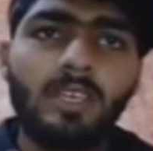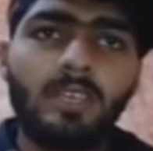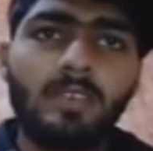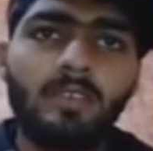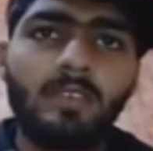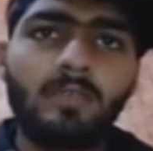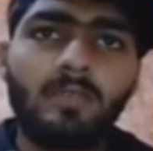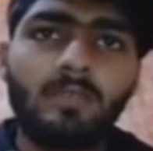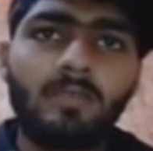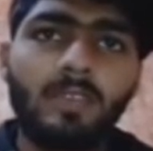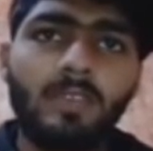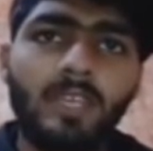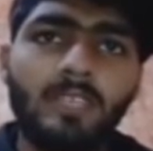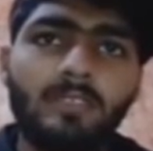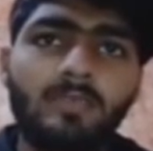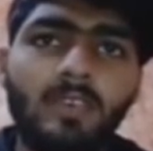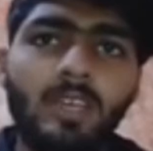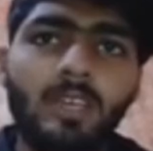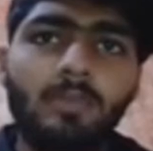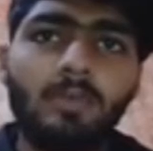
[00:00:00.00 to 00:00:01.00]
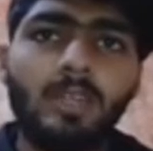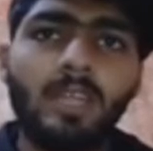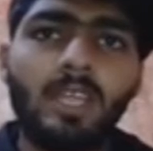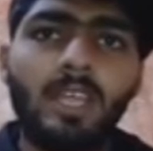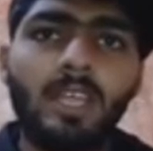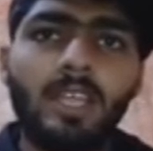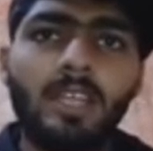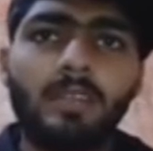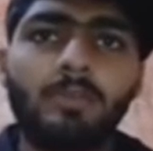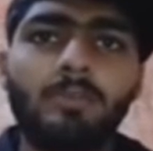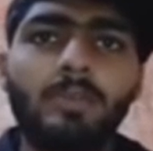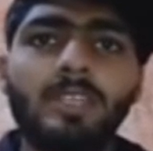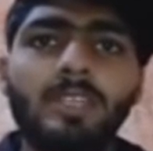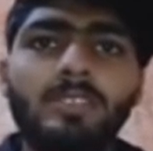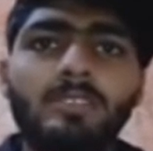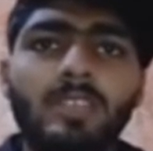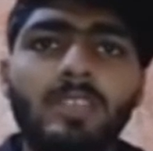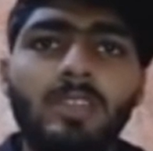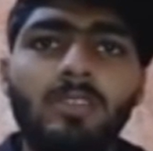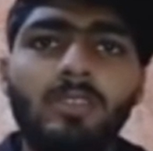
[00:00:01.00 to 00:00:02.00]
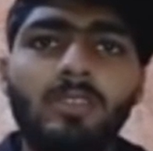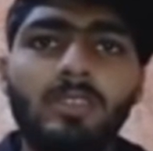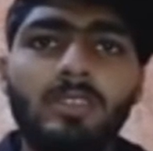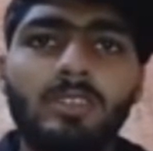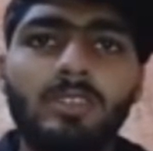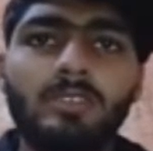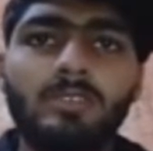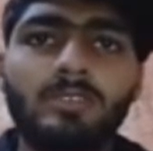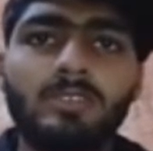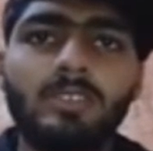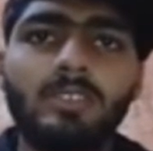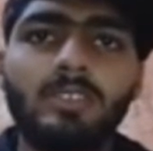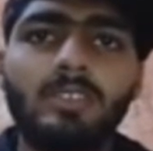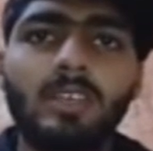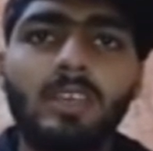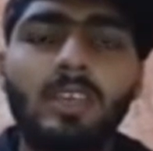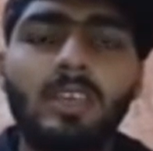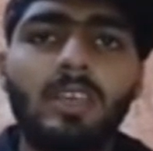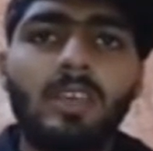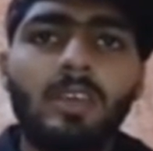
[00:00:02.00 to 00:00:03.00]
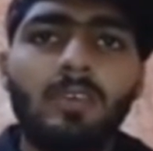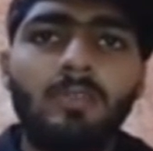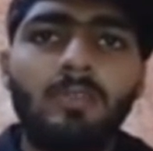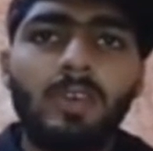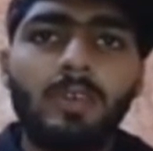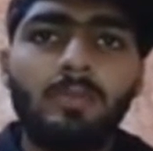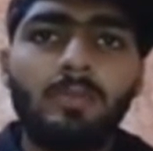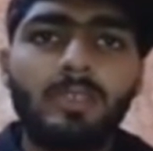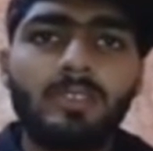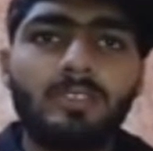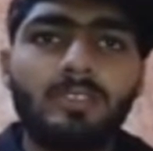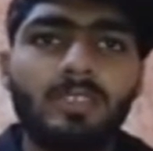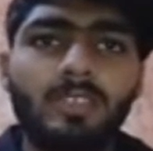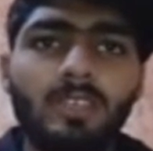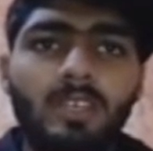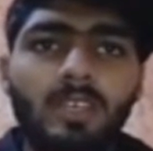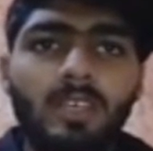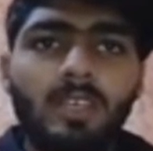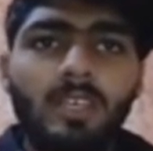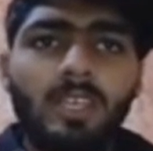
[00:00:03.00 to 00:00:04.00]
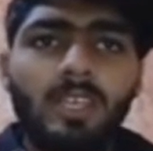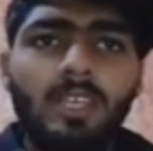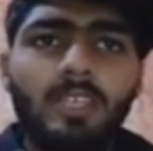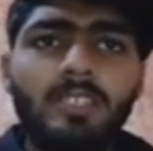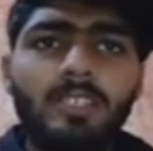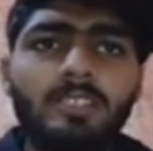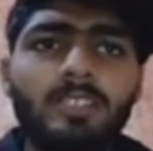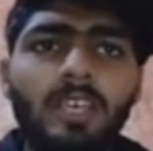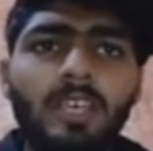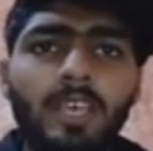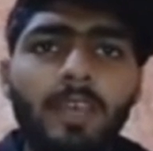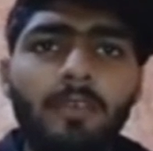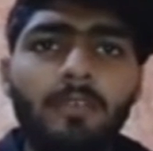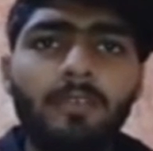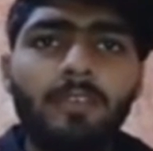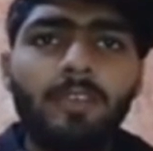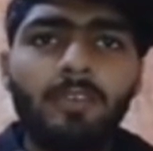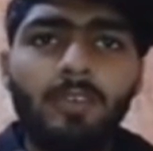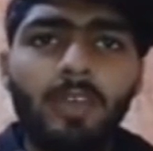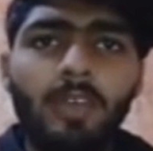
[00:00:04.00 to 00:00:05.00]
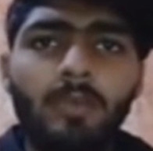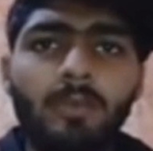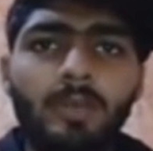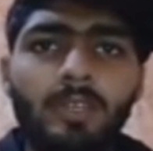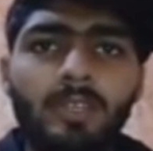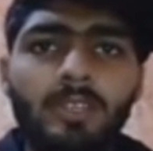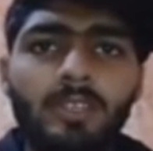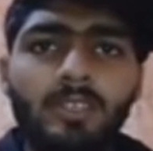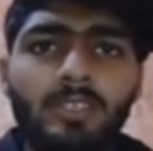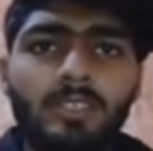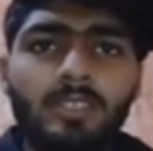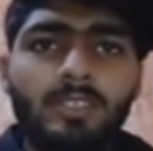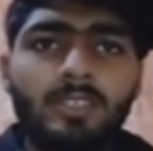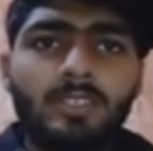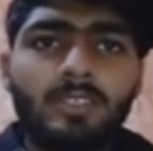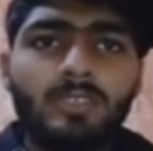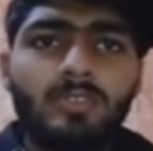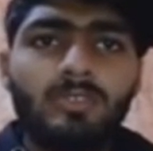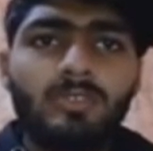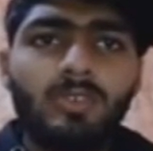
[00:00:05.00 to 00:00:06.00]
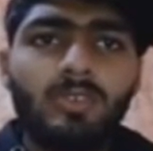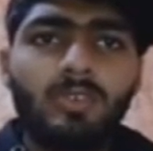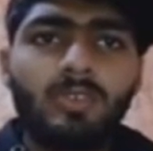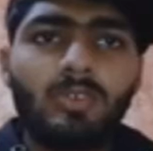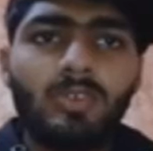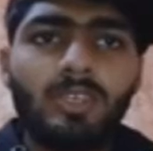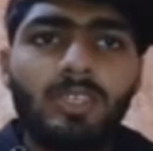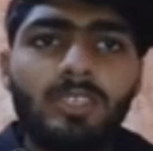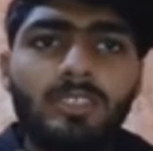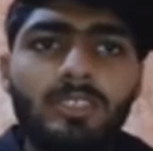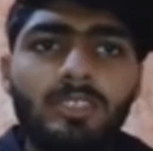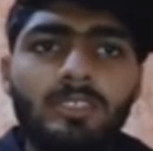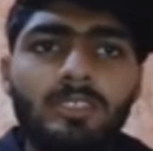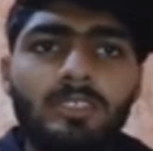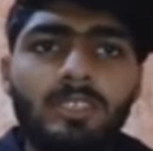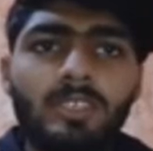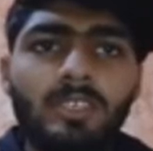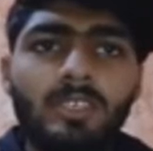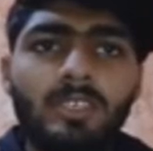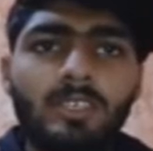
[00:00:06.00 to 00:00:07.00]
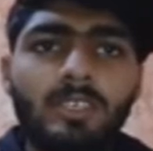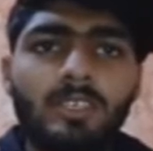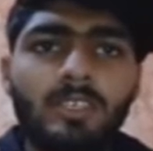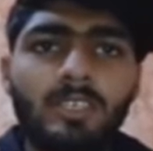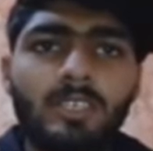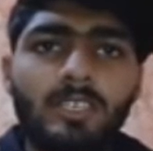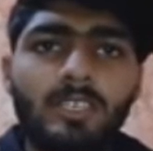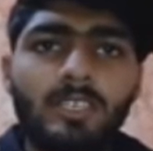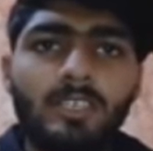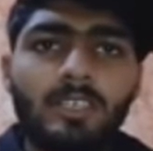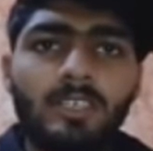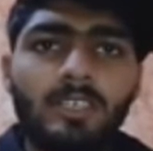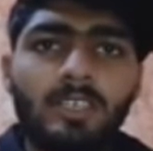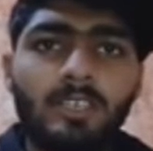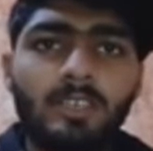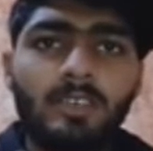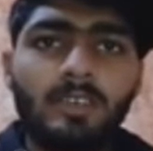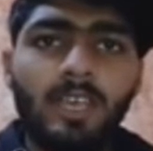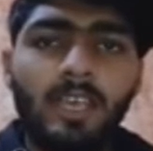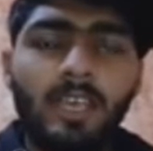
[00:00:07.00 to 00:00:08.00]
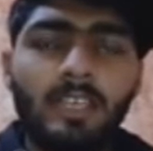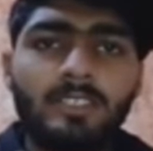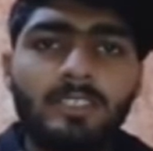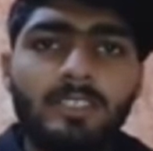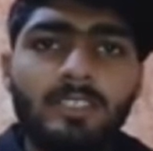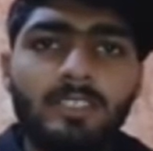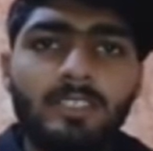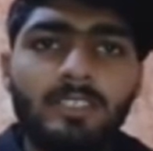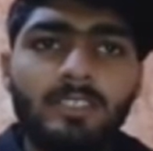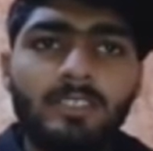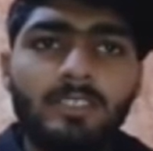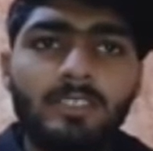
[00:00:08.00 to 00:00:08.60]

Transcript: flax fiber and multicellulosic fibers. It is a heavy fiber, so it is as it is